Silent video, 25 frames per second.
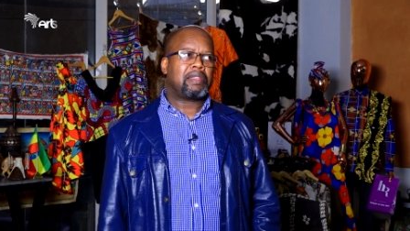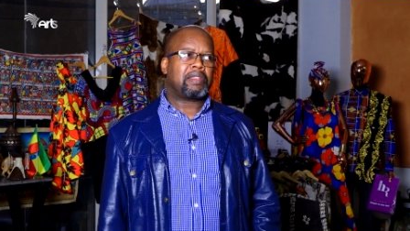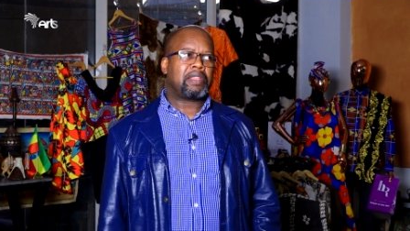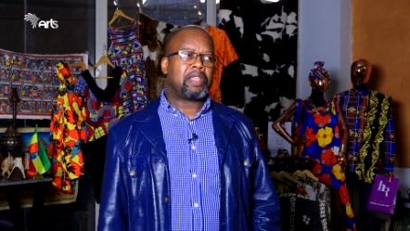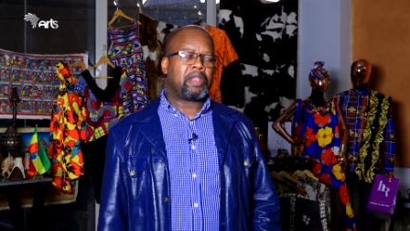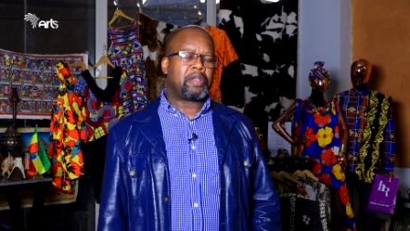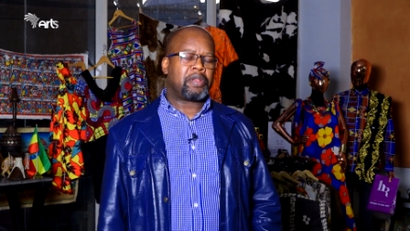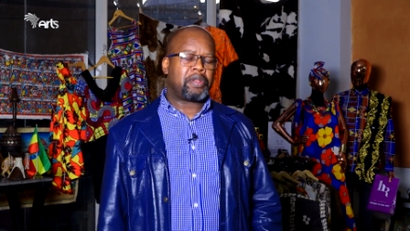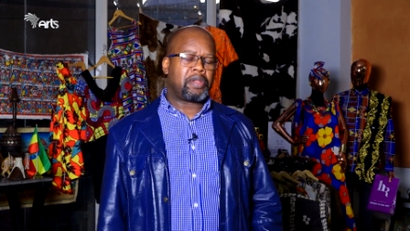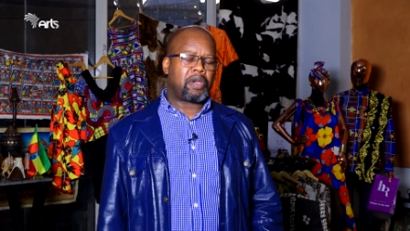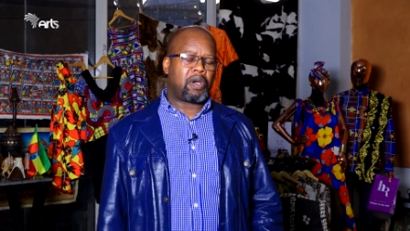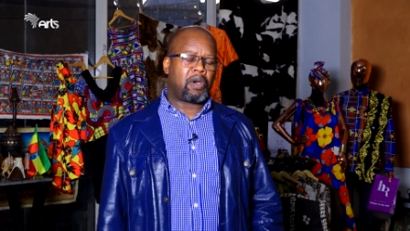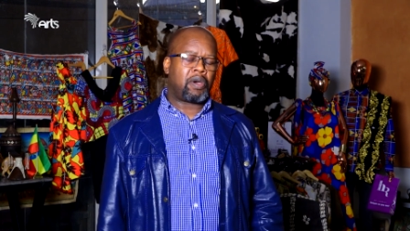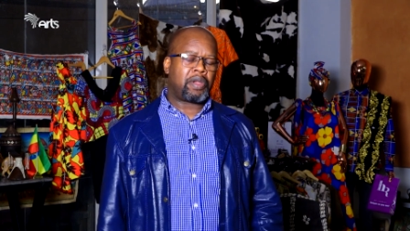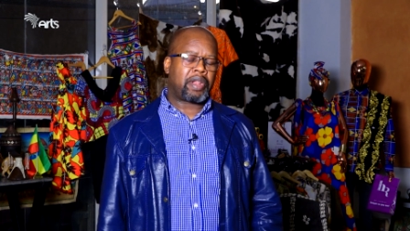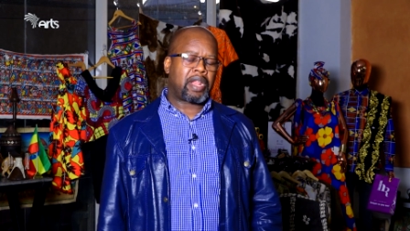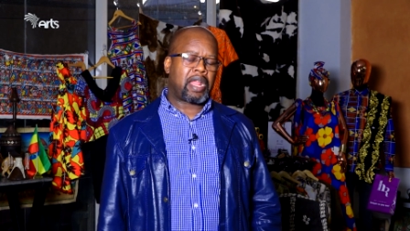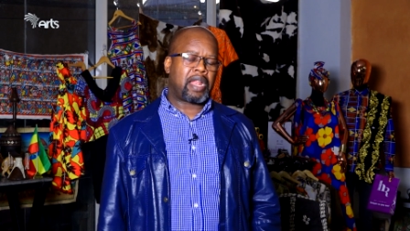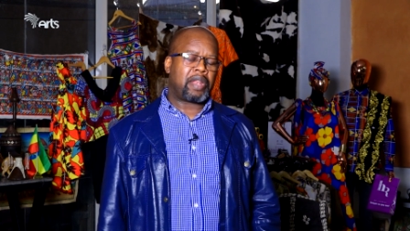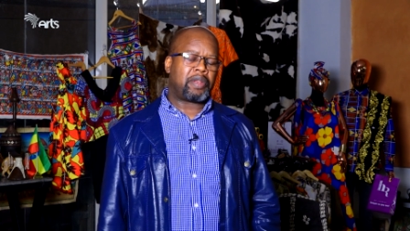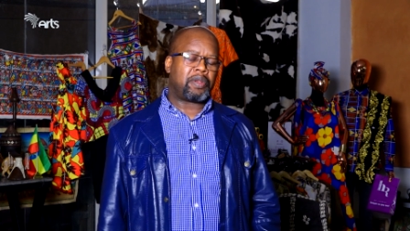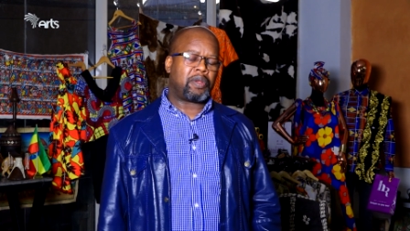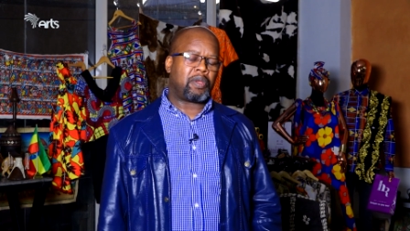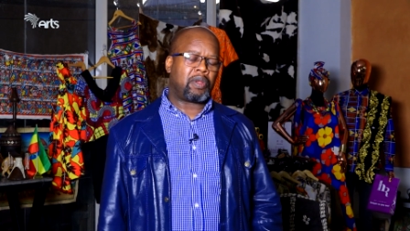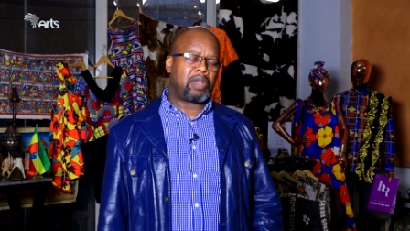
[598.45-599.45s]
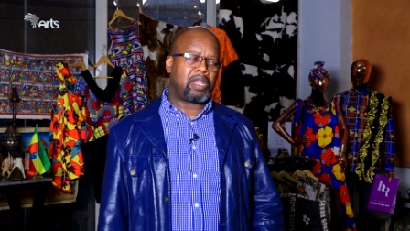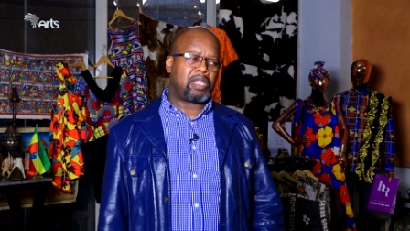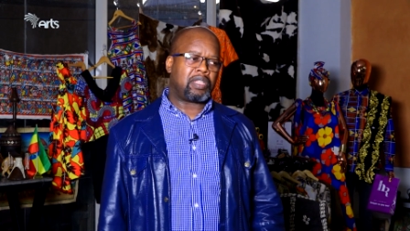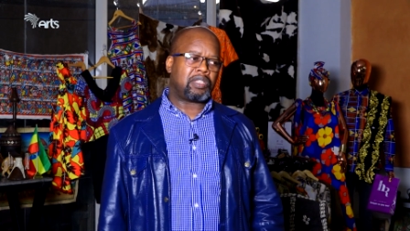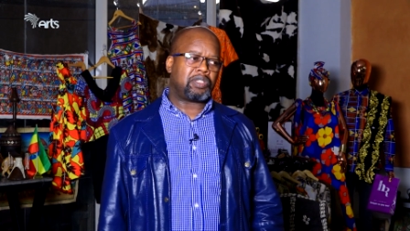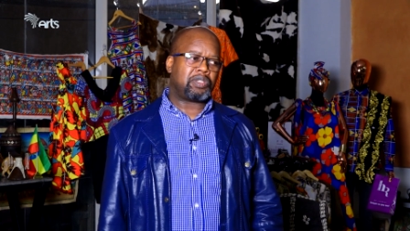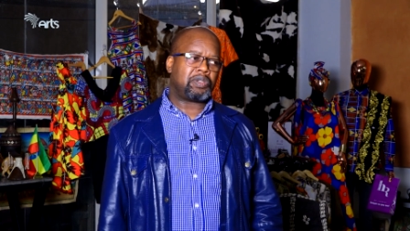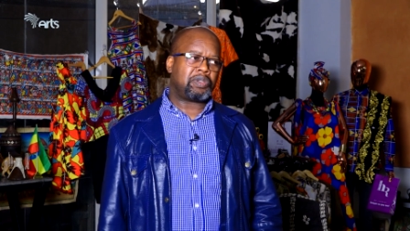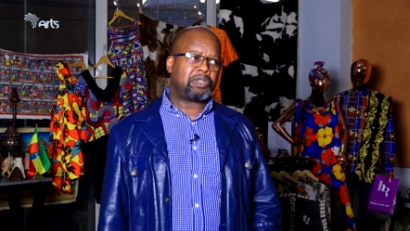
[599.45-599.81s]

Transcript: the oral knowledge.